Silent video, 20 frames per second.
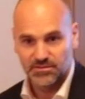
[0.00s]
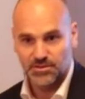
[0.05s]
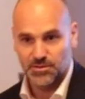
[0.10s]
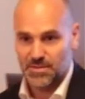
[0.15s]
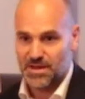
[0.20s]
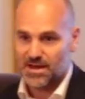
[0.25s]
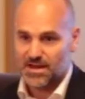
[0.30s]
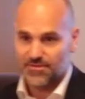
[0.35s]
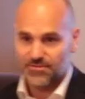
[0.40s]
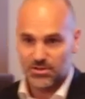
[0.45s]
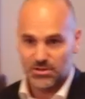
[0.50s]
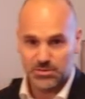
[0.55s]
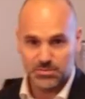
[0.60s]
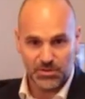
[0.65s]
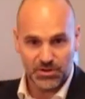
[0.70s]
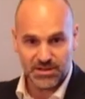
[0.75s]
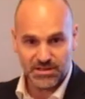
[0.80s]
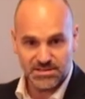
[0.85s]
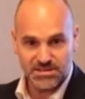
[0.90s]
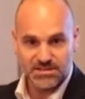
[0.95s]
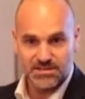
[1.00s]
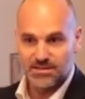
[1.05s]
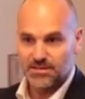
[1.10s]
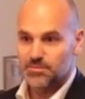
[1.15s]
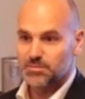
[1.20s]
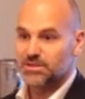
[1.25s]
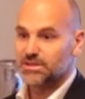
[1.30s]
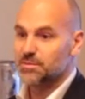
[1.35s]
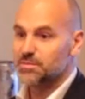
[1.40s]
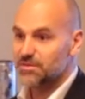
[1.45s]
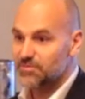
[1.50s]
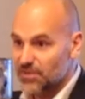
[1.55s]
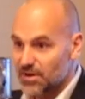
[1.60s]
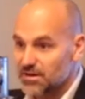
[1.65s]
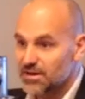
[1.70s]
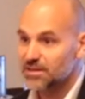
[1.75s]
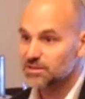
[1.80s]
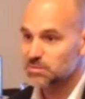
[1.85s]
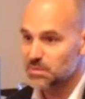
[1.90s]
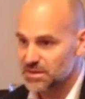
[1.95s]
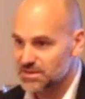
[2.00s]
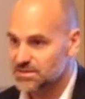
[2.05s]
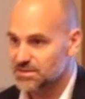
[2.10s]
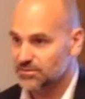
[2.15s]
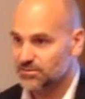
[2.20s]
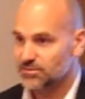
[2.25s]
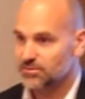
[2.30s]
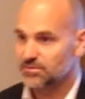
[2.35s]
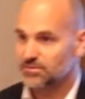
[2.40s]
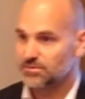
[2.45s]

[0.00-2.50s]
you may love those bricks, but they're very expensive.